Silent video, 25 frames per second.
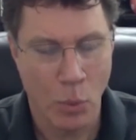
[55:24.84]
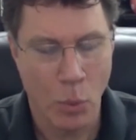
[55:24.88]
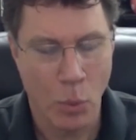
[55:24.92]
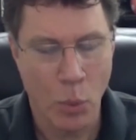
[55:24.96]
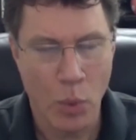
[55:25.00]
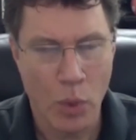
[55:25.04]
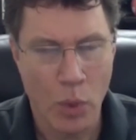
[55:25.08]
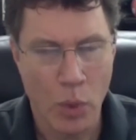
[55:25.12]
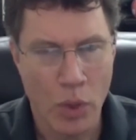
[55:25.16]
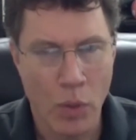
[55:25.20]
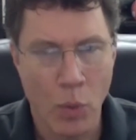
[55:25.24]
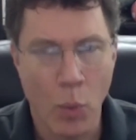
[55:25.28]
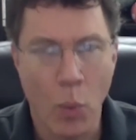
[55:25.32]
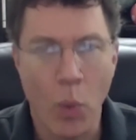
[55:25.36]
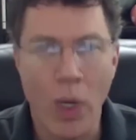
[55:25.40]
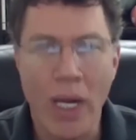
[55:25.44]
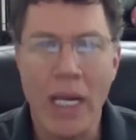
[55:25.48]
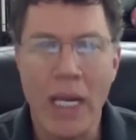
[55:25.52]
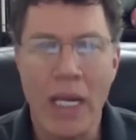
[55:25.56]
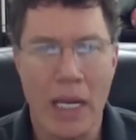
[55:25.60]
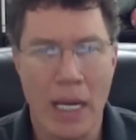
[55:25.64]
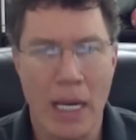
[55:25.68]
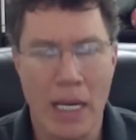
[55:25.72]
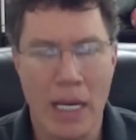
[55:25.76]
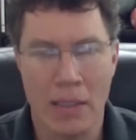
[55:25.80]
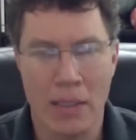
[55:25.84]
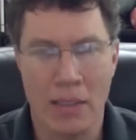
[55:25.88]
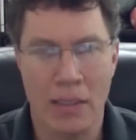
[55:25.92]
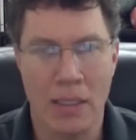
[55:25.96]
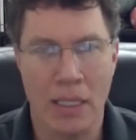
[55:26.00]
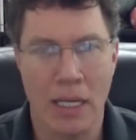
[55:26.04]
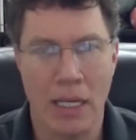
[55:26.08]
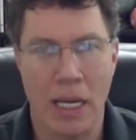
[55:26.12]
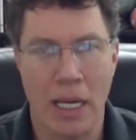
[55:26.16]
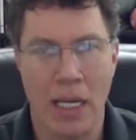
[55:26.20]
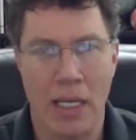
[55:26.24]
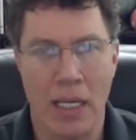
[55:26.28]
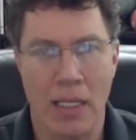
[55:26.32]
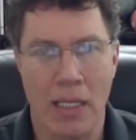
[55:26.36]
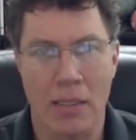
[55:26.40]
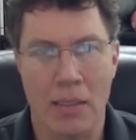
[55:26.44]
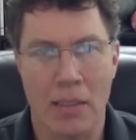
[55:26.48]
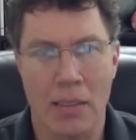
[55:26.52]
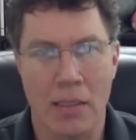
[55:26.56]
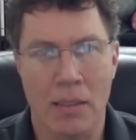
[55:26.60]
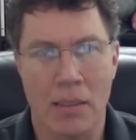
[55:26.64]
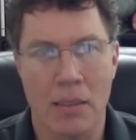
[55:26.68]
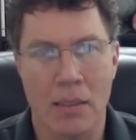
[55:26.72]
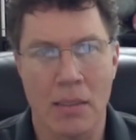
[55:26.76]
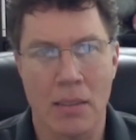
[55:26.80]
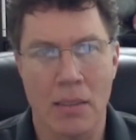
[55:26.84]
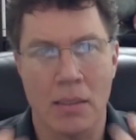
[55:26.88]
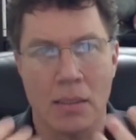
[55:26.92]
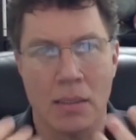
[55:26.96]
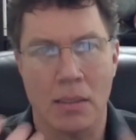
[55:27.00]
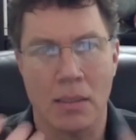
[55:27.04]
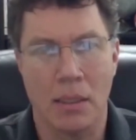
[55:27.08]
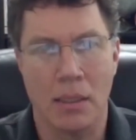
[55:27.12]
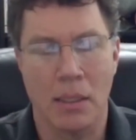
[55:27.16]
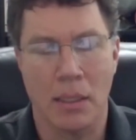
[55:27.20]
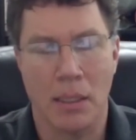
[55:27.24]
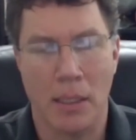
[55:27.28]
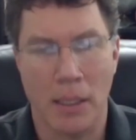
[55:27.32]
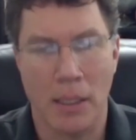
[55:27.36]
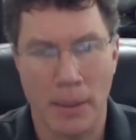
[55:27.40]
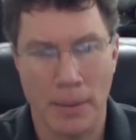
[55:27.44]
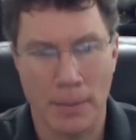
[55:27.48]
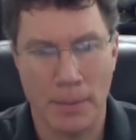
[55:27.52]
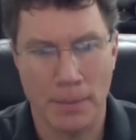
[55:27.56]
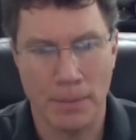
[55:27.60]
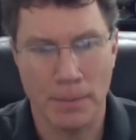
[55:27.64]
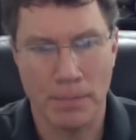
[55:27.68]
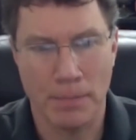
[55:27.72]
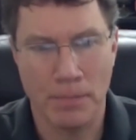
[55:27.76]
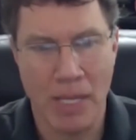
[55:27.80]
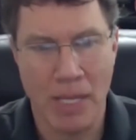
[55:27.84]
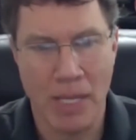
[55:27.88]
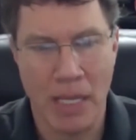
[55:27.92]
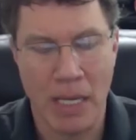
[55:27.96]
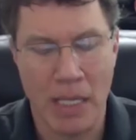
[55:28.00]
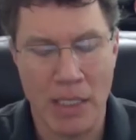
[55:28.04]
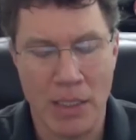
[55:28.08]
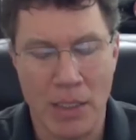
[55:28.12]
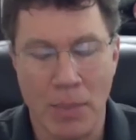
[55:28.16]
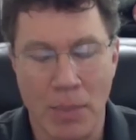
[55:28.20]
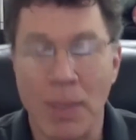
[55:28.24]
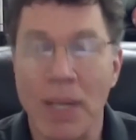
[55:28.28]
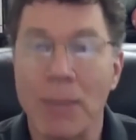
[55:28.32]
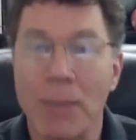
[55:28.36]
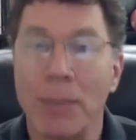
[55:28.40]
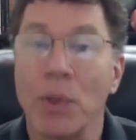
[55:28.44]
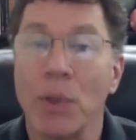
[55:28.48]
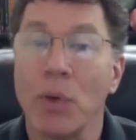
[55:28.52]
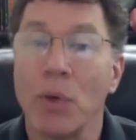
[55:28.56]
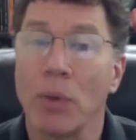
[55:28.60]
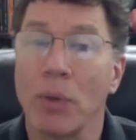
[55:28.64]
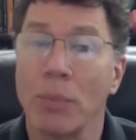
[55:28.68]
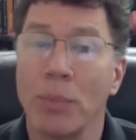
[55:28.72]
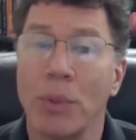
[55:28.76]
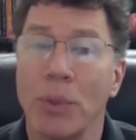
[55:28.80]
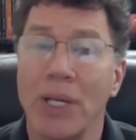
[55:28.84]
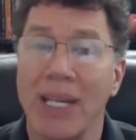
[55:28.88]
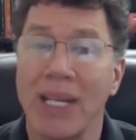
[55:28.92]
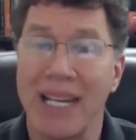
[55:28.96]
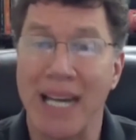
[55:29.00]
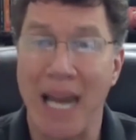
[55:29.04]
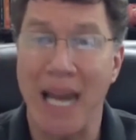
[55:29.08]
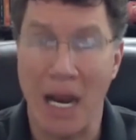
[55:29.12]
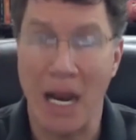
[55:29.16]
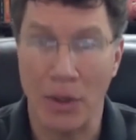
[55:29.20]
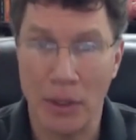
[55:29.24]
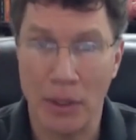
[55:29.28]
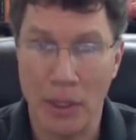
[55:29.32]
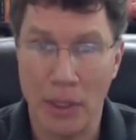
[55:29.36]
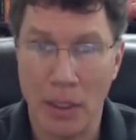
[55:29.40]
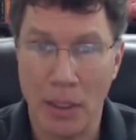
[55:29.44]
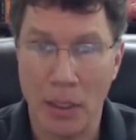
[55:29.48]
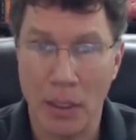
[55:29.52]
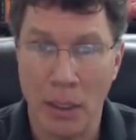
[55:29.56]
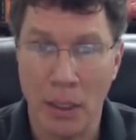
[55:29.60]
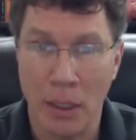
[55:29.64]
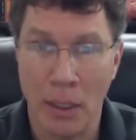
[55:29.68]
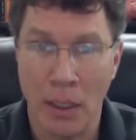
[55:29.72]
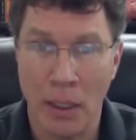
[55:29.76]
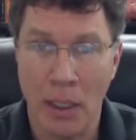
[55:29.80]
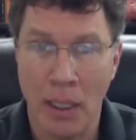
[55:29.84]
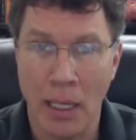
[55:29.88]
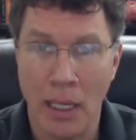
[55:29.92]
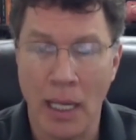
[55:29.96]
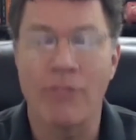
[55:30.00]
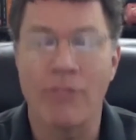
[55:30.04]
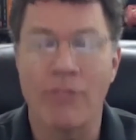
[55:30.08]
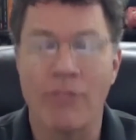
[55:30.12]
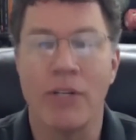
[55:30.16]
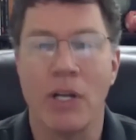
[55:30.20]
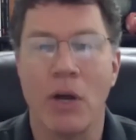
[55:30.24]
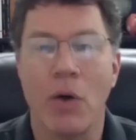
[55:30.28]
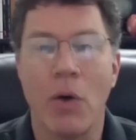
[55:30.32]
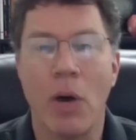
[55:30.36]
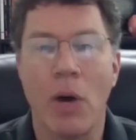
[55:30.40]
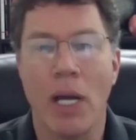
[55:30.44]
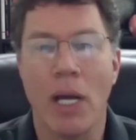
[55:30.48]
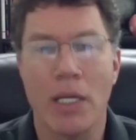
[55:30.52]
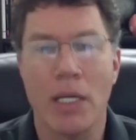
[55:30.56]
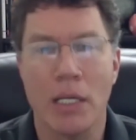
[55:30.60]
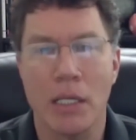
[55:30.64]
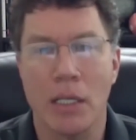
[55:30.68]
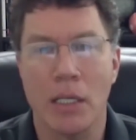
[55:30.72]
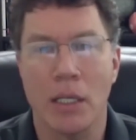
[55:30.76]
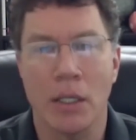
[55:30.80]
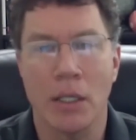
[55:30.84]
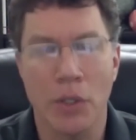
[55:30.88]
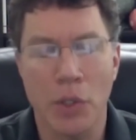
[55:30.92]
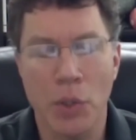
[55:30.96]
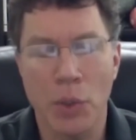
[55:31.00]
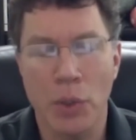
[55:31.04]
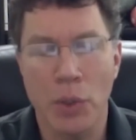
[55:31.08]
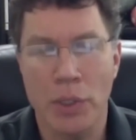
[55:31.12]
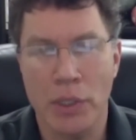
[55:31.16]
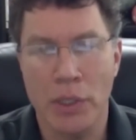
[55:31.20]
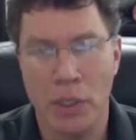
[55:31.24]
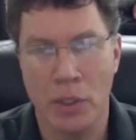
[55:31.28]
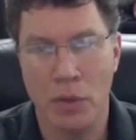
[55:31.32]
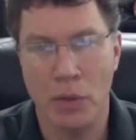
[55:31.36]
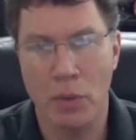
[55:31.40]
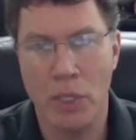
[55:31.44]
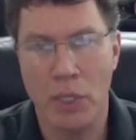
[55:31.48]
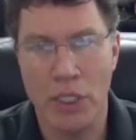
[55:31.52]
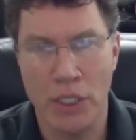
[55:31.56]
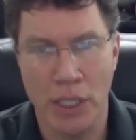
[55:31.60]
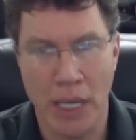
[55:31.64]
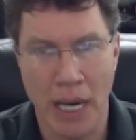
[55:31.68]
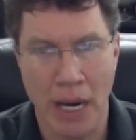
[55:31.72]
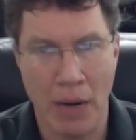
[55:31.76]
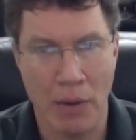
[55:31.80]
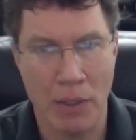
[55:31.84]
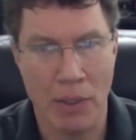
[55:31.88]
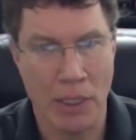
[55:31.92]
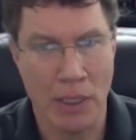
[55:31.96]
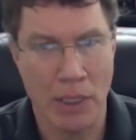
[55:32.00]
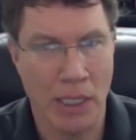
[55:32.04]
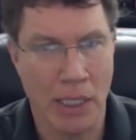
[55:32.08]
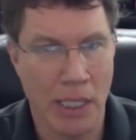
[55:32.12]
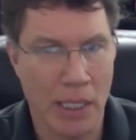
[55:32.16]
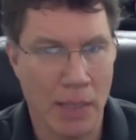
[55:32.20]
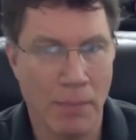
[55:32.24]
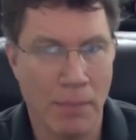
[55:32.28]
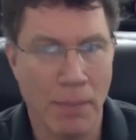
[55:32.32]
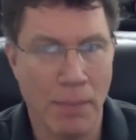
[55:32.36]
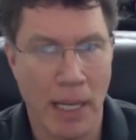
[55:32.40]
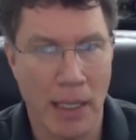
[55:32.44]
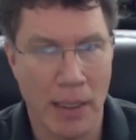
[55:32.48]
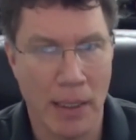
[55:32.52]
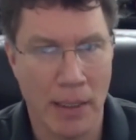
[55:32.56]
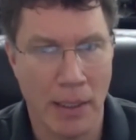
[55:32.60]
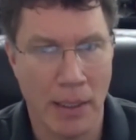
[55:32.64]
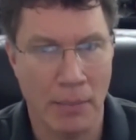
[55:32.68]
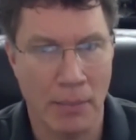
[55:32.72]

we as the people who are putting it out there have no idea who it's going to reach and how it's going to impact them.